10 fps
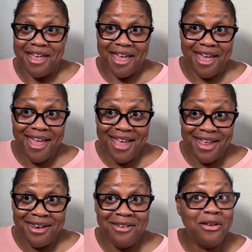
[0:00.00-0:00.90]

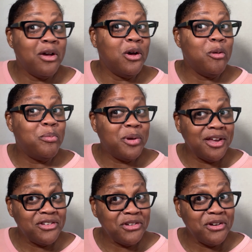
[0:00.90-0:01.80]
And a
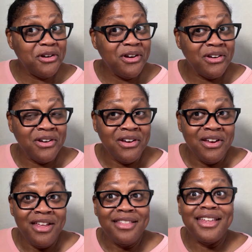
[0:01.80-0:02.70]
picture
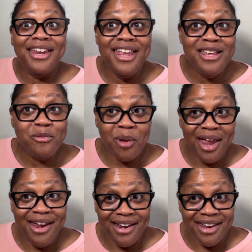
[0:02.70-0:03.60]
that he's
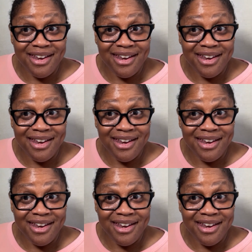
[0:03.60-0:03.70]
painted.